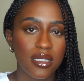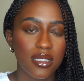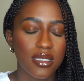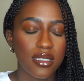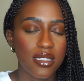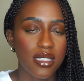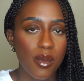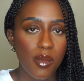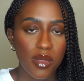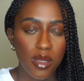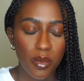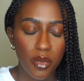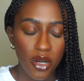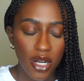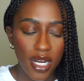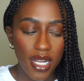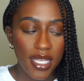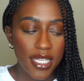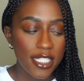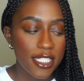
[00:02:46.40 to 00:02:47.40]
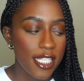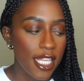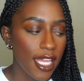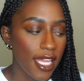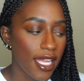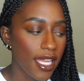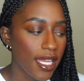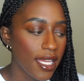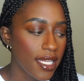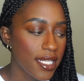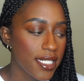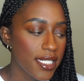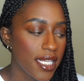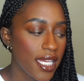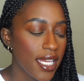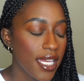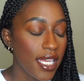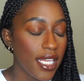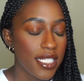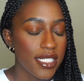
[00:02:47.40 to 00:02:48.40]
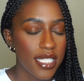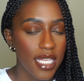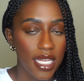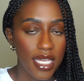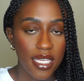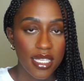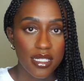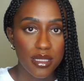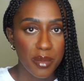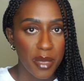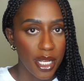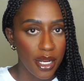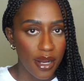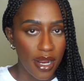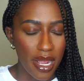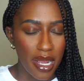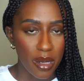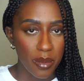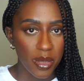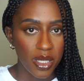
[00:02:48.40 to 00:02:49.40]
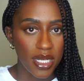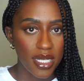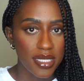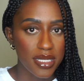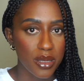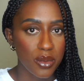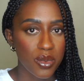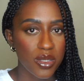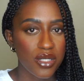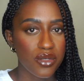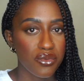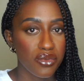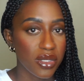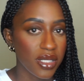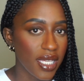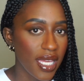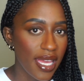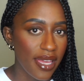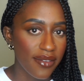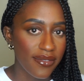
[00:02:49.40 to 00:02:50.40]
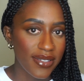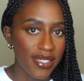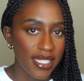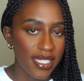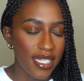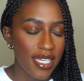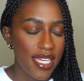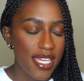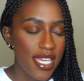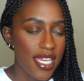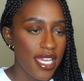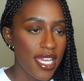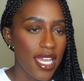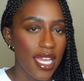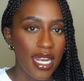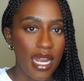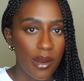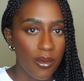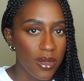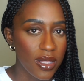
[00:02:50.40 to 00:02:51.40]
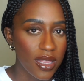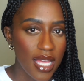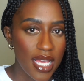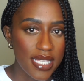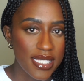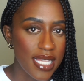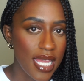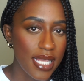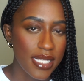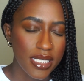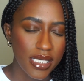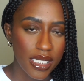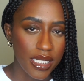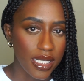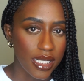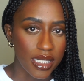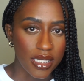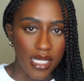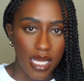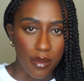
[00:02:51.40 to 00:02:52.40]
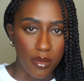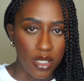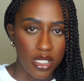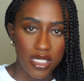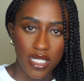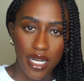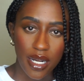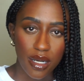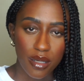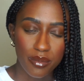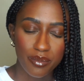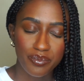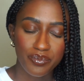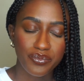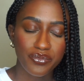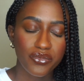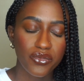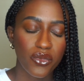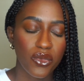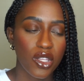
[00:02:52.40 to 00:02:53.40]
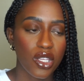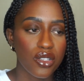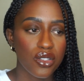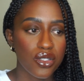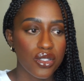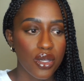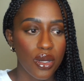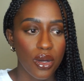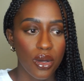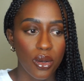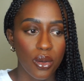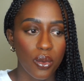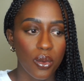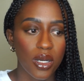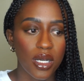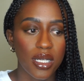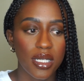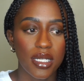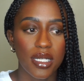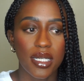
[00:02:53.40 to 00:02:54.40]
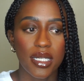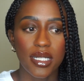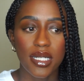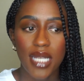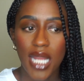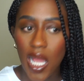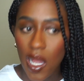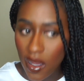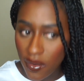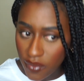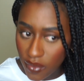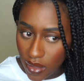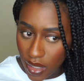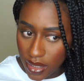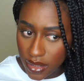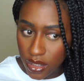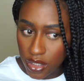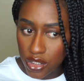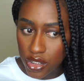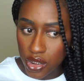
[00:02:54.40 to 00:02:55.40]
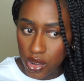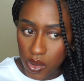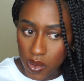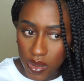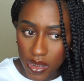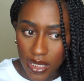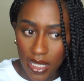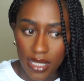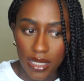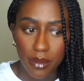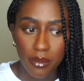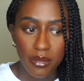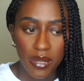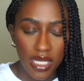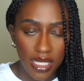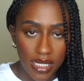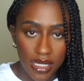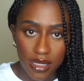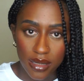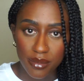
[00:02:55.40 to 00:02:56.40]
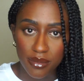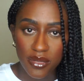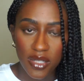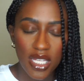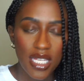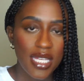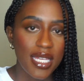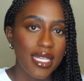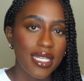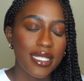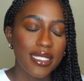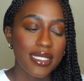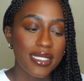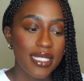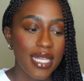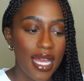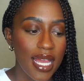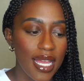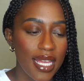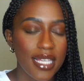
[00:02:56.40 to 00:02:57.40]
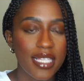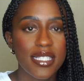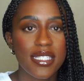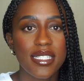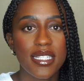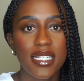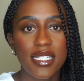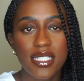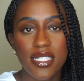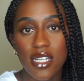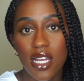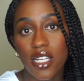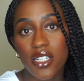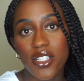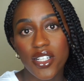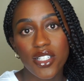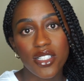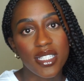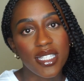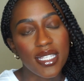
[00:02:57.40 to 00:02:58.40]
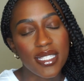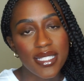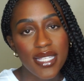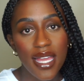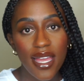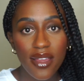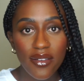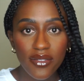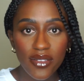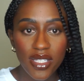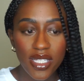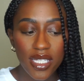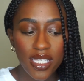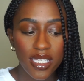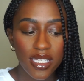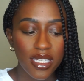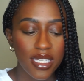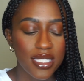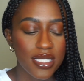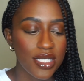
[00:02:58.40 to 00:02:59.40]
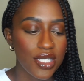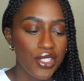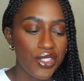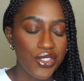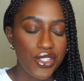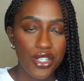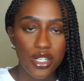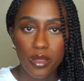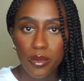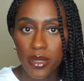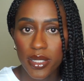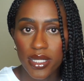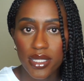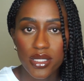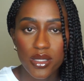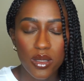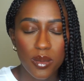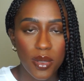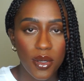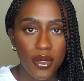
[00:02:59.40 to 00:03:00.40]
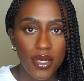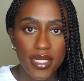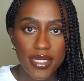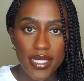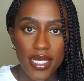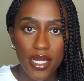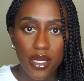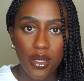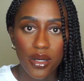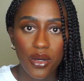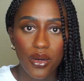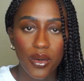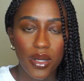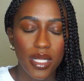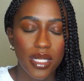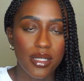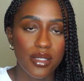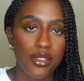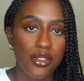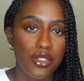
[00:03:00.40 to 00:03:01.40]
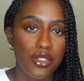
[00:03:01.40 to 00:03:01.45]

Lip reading: some of the braids and taking some hair out because it was really heavy, and I realized I didn't need that much hair. So now I feel like they're truly like a medium sized. It's not nearly as heavy. It's easier to put into a ponytail and